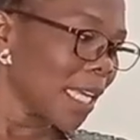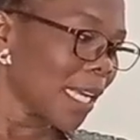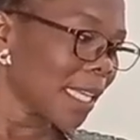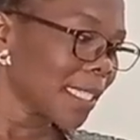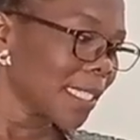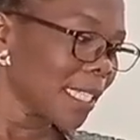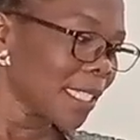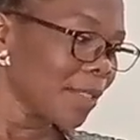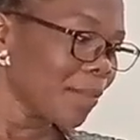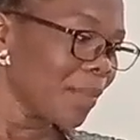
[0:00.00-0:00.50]

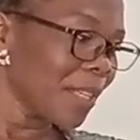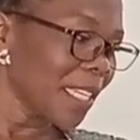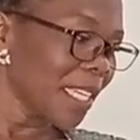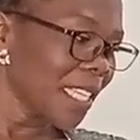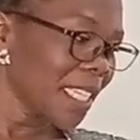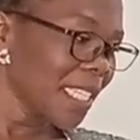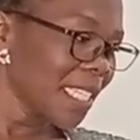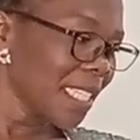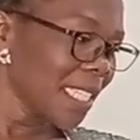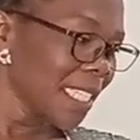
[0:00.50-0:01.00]

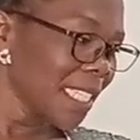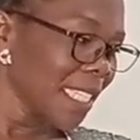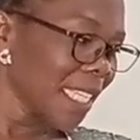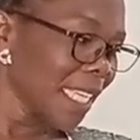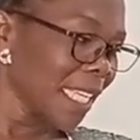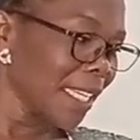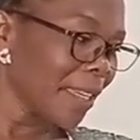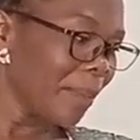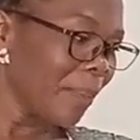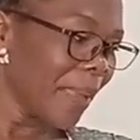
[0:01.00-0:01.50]
accessibility,
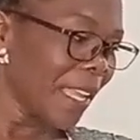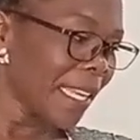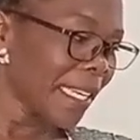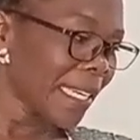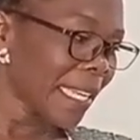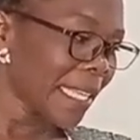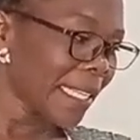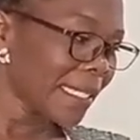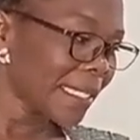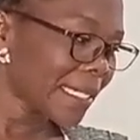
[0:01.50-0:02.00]

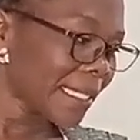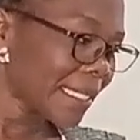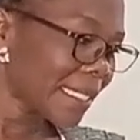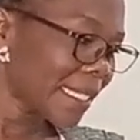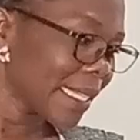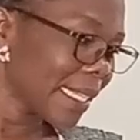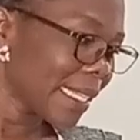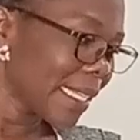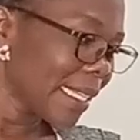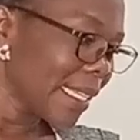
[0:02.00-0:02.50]
independence,